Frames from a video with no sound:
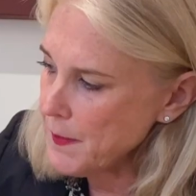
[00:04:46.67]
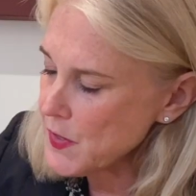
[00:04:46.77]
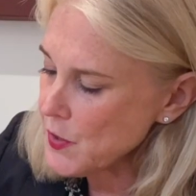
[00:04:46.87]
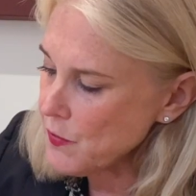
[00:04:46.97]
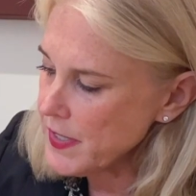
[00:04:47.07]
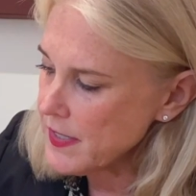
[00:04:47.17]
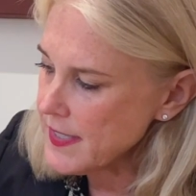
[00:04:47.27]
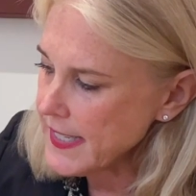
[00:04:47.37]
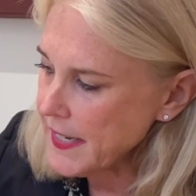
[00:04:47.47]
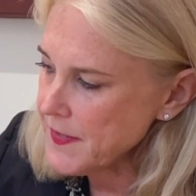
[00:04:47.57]
syringe
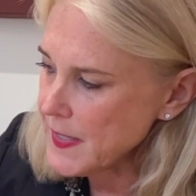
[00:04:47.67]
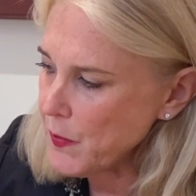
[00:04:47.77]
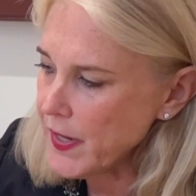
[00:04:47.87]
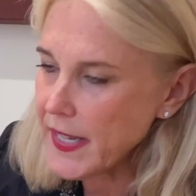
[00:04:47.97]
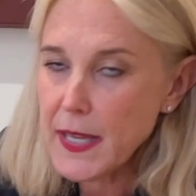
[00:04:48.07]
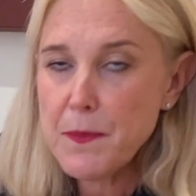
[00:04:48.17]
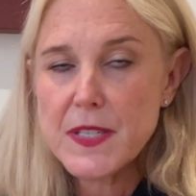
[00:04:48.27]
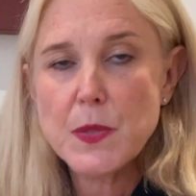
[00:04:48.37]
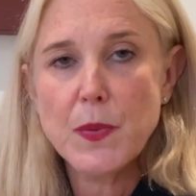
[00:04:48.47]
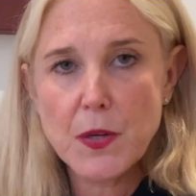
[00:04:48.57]
safe somewhere, keep
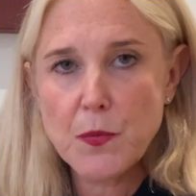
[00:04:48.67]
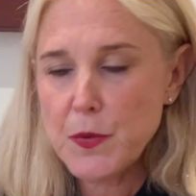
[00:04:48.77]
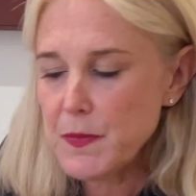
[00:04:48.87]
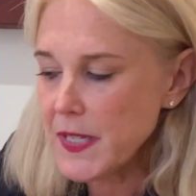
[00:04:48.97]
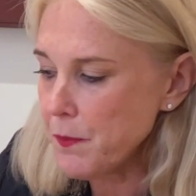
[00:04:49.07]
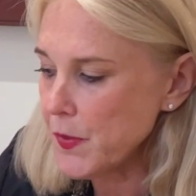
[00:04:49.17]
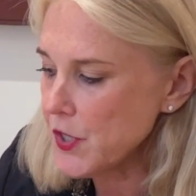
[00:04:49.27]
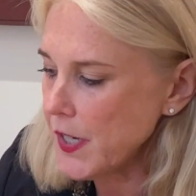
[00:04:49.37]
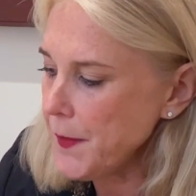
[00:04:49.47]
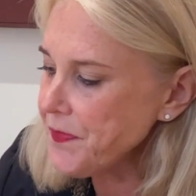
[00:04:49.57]
this one at room
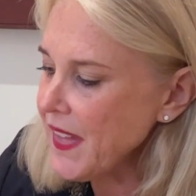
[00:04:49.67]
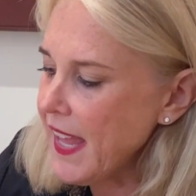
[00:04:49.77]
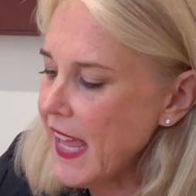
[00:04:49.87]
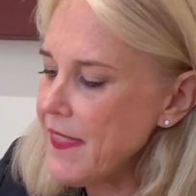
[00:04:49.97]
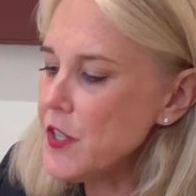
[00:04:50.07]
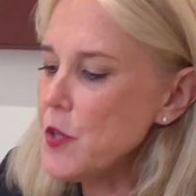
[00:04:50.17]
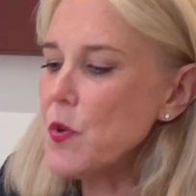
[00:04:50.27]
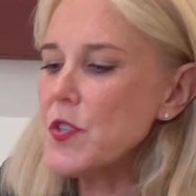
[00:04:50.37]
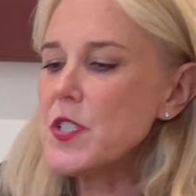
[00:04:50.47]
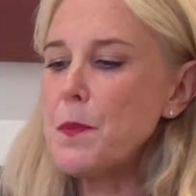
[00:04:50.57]
temperature, and then you
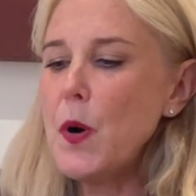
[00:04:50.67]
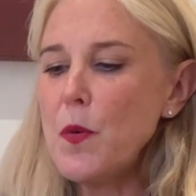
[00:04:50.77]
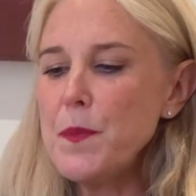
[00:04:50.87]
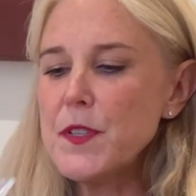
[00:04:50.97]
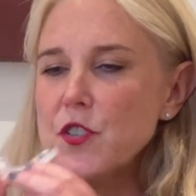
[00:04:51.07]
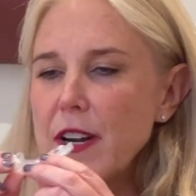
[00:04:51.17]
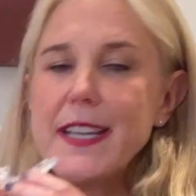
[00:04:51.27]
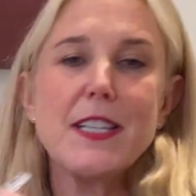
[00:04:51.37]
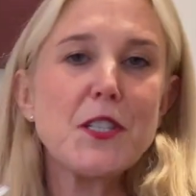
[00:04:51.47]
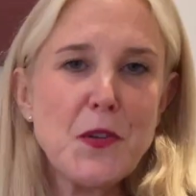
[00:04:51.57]
want to pop the tray
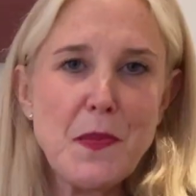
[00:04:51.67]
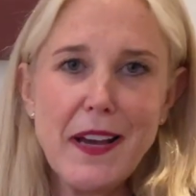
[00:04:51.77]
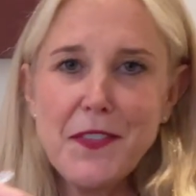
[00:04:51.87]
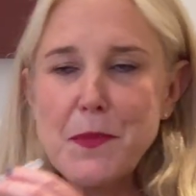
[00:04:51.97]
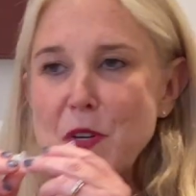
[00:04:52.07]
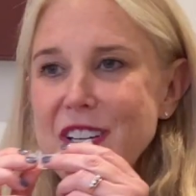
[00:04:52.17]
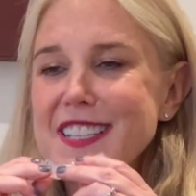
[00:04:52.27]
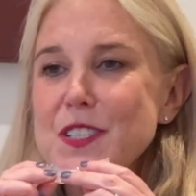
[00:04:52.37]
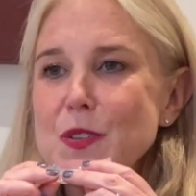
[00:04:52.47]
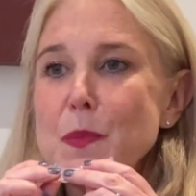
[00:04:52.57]
into your mouth. I'm not going to
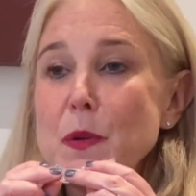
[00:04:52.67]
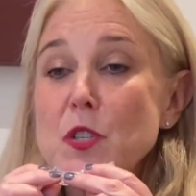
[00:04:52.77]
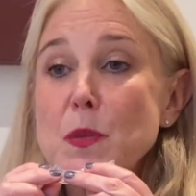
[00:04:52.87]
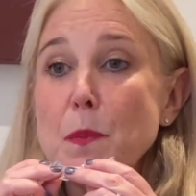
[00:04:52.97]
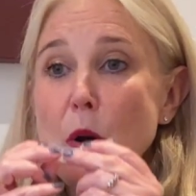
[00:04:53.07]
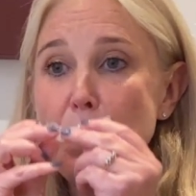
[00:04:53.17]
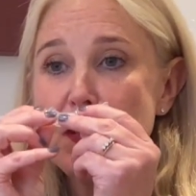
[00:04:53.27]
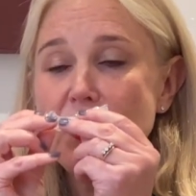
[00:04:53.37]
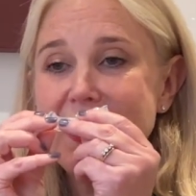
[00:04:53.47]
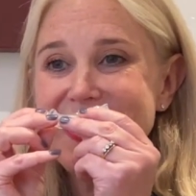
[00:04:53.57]
do it, but you want to pop the
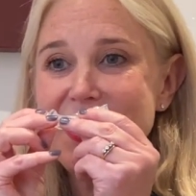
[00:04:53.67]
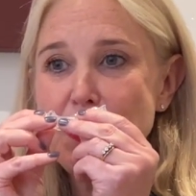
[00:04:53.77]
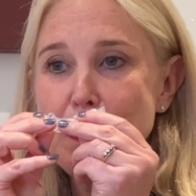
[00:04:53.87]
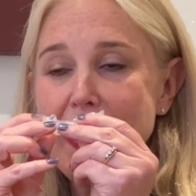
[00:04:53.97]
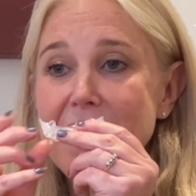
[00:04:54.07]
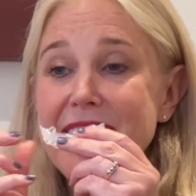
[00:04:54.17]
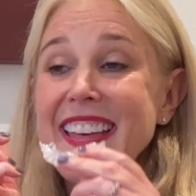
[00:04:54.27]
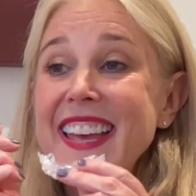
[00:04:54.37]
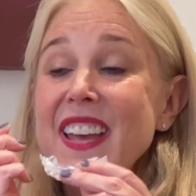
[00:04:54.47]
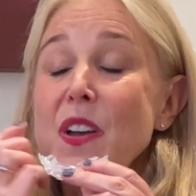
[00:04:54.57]
tray into your mouth.
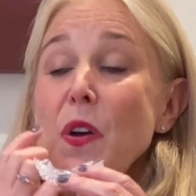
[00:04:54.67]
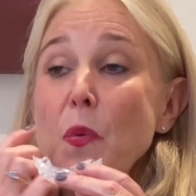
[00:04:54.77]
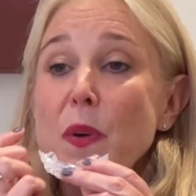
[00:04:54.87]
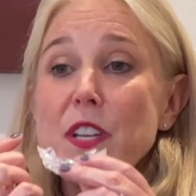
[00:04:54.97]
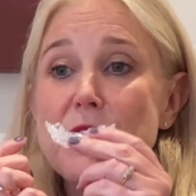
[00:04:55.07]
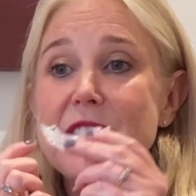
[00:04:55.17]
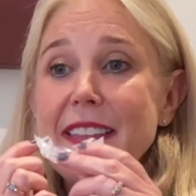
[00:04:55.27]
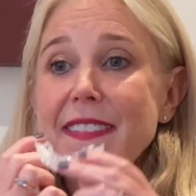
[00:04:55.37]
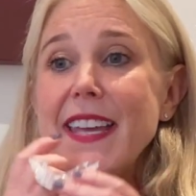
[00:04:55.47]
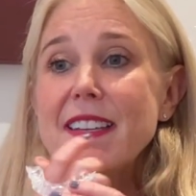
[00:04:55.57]
When you've done
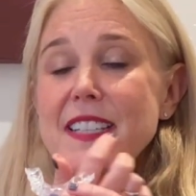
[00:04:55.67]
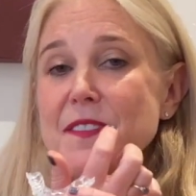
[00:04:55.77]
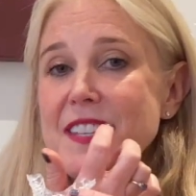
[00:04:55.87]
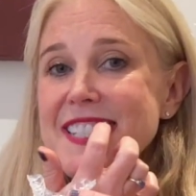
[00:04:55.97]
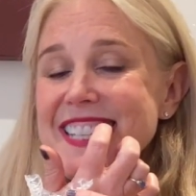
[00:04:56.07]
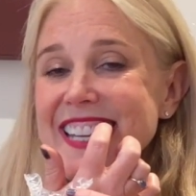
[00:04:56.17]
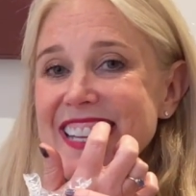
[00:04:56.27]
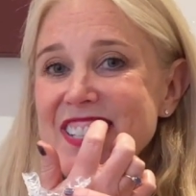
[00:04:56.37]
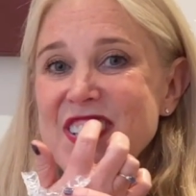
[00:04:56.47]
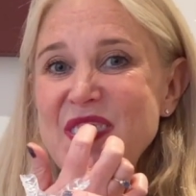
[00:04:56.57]
that, if
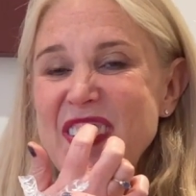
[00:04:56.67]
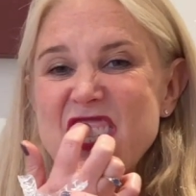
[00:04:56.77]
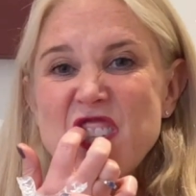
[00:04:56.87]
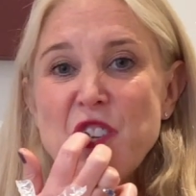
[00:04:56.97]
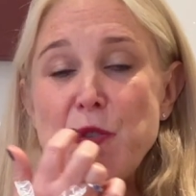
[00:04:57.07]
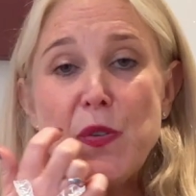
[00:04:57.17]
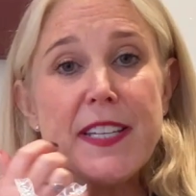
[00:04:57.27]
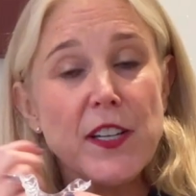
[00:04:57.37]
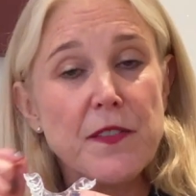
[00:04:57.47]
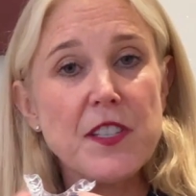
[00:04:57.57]
there's too much oozing
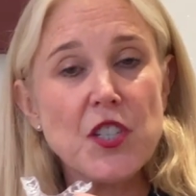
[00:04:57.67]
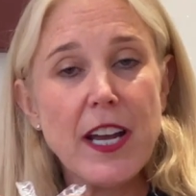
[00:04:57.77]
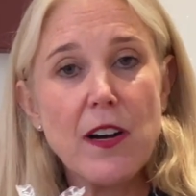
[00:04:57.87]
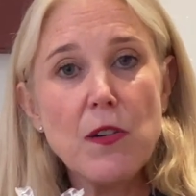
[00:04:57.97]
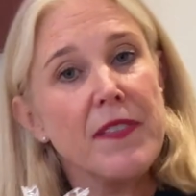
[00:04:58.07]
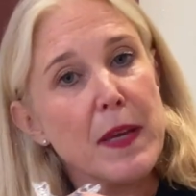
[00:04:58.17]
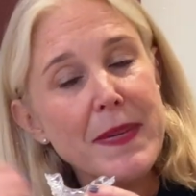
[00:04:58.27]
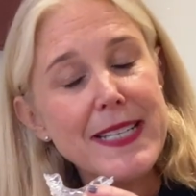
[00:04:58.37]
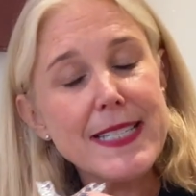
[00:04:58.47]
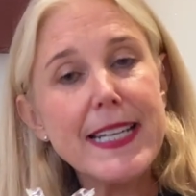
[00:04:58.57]
of the gel, that
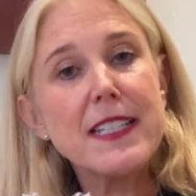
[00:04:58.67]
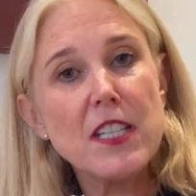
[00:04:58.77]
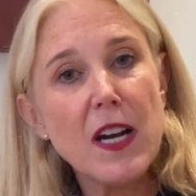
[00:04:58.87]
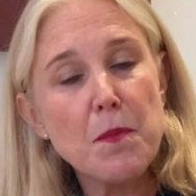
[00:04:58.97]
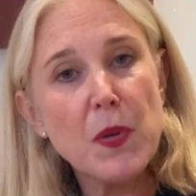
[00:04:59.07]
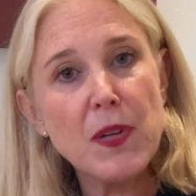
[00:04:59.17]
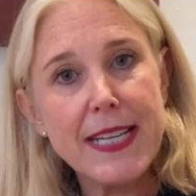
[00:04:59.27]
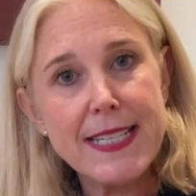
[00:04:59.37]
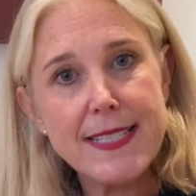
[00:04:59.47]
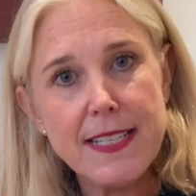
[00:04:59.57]
means next time put
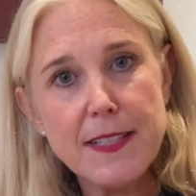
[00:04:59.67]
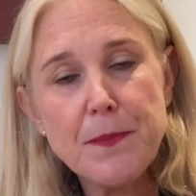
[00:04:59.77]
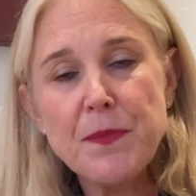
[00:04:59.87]
less in.